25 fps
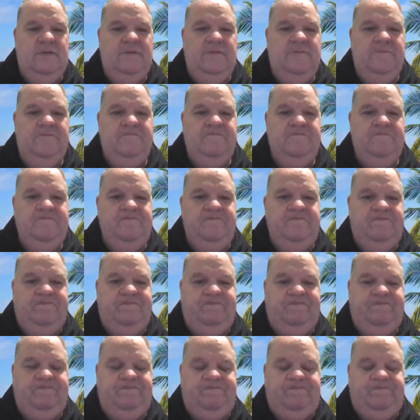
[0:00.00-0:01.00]

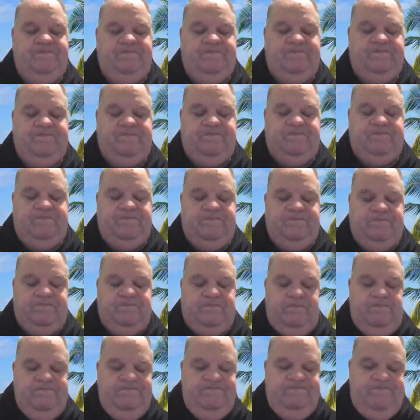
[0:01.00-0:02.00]

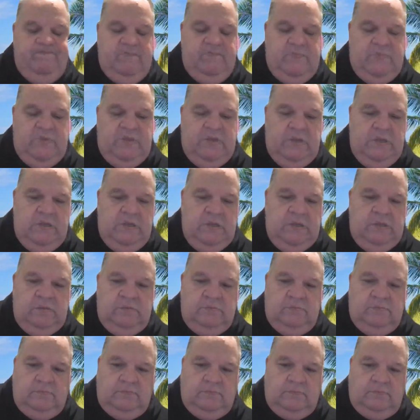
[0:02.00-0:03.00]

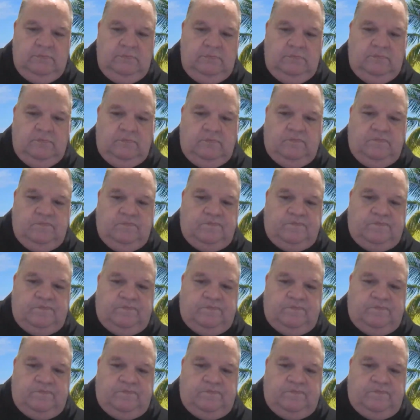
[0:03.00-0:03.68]
No one is speaking in this clip.